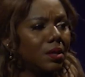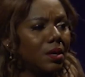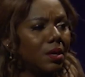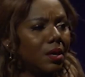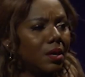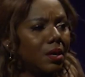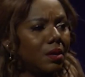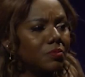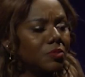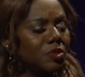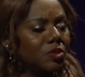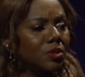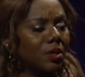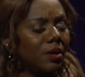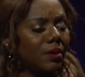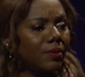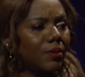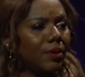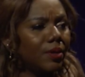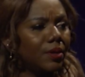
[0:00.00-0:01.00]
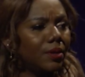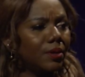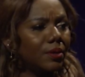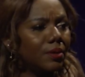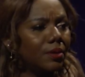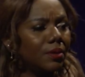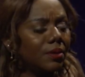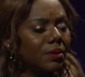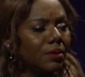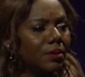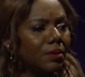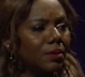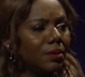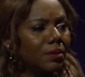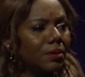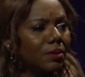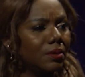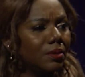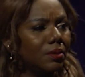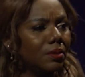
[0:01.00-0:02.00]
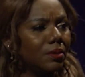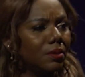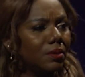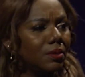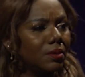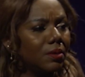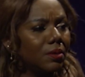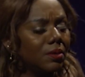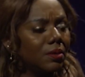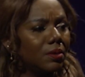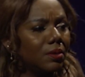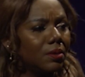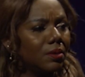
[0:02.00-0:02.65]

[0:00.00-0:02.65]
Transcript: please. I'm sorry. Yeah, I was